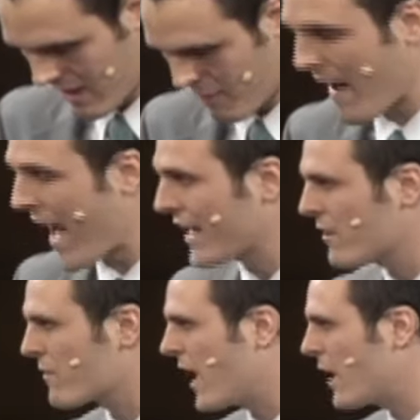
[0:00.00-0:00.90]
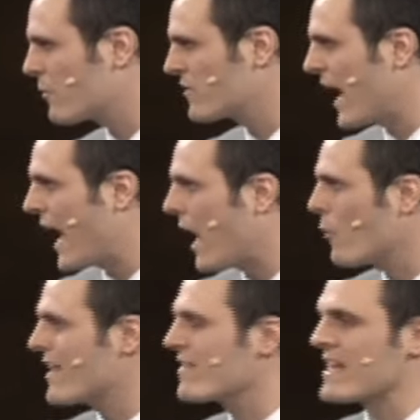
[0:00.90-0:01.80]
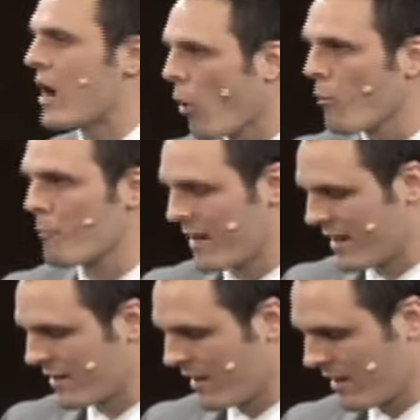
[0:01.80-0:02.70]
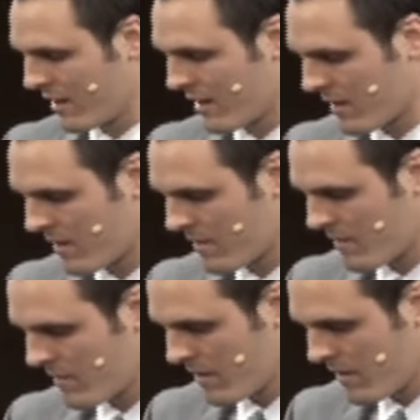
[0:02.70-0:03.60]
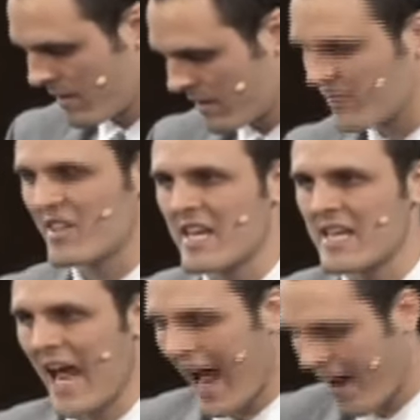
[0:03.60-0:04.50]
In fact, if God was not out in the open seeking